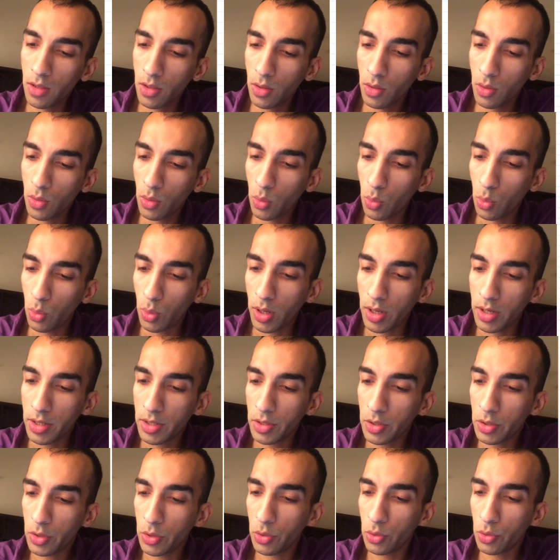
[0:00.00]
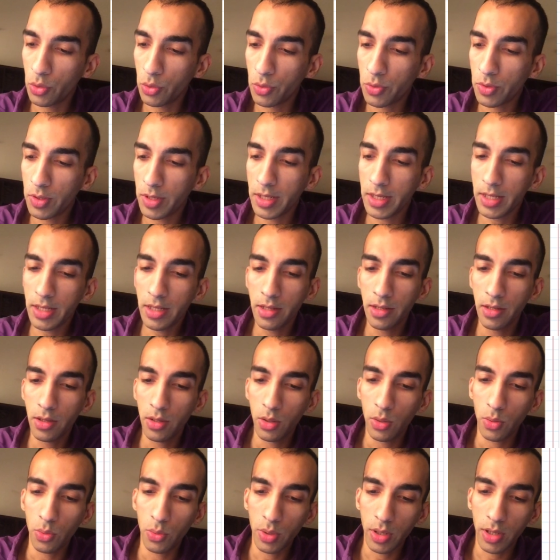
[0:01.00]
1, 2, 3.
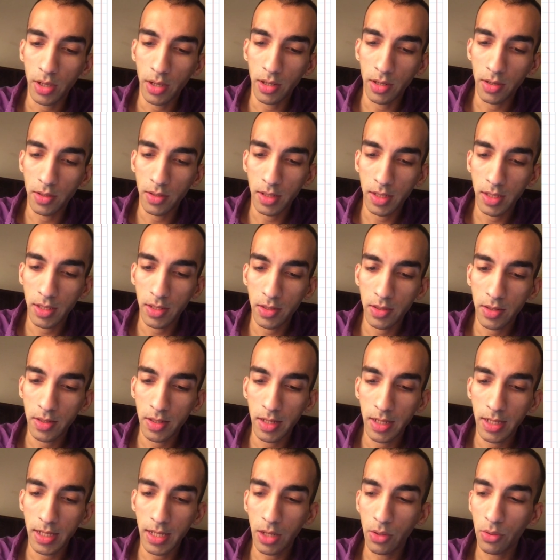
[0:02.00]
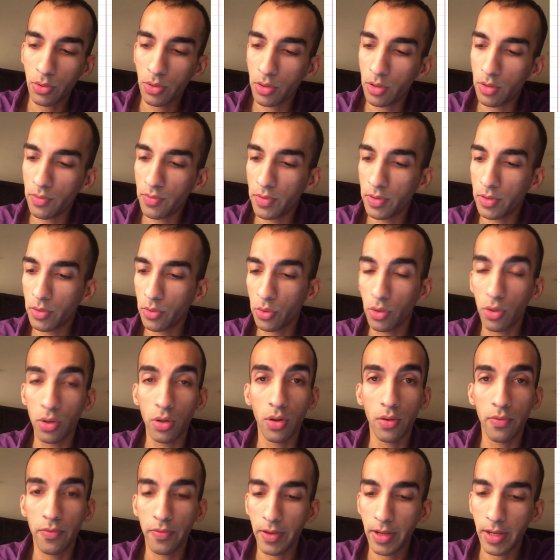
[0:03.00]
We're going to say 3 out of total
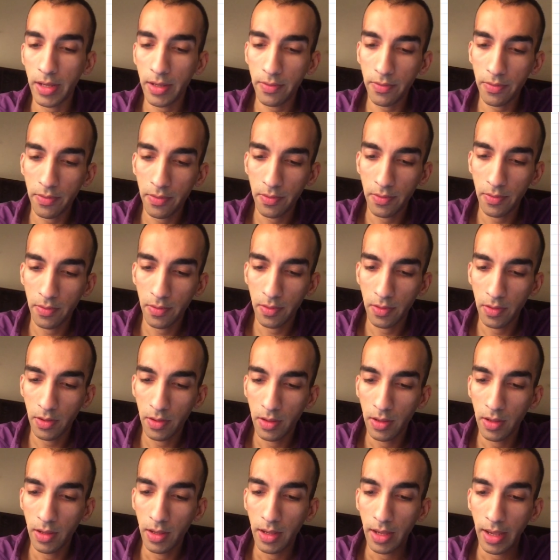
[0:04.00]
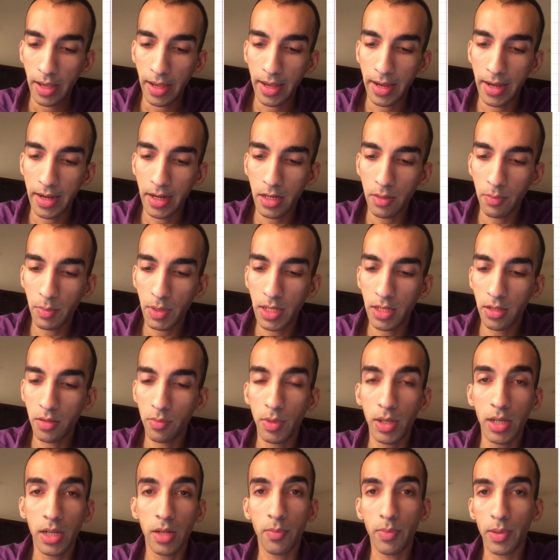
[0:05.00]
of 5. And means
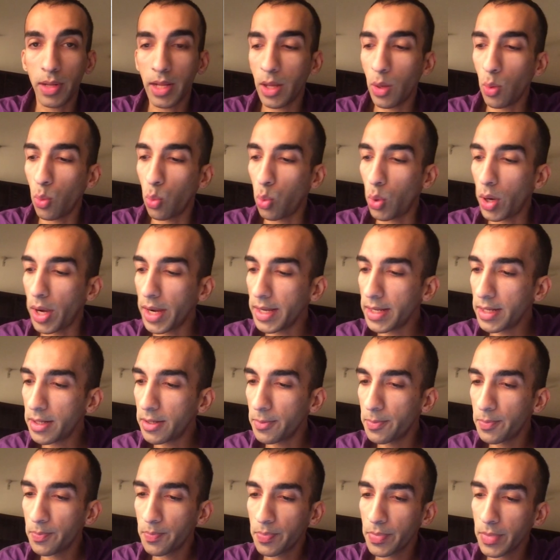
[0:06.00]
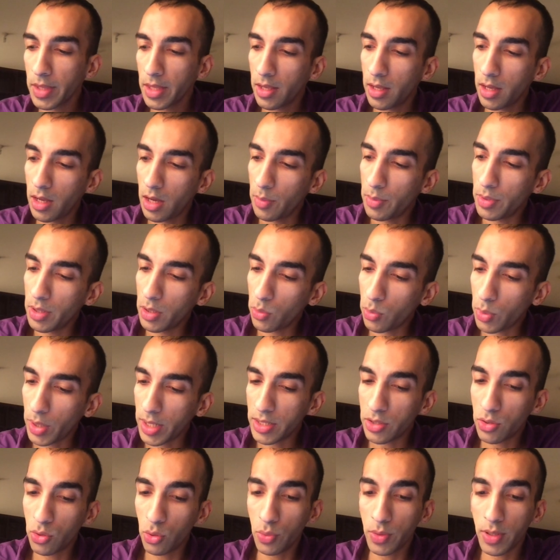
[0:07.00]
multiply white. How many whites
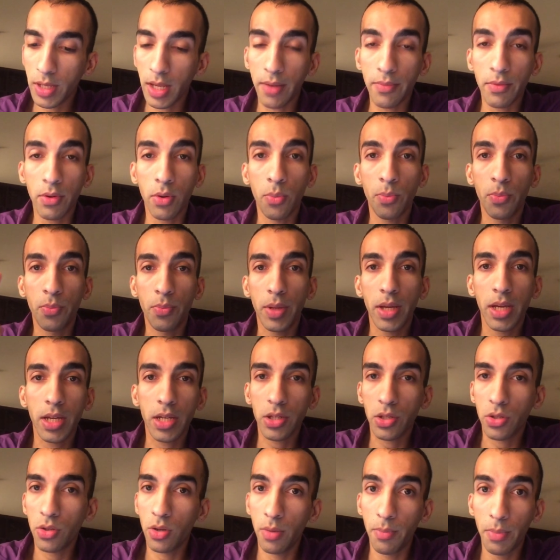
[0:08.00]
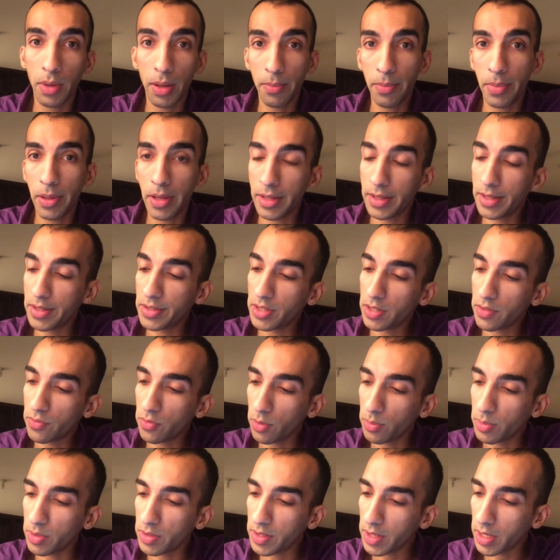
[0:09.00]
do we have? Now remember this is from
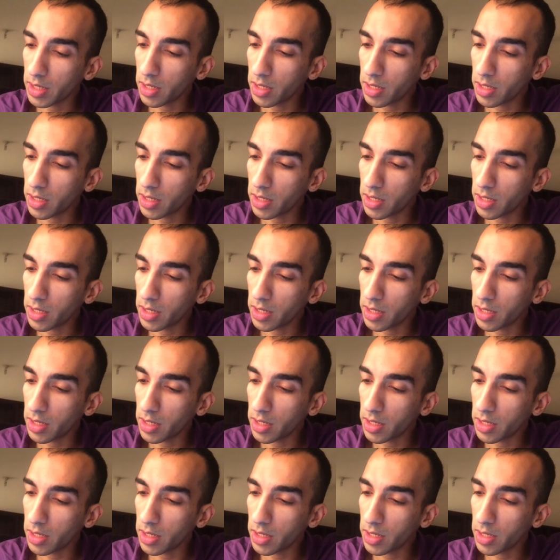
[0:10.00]
the second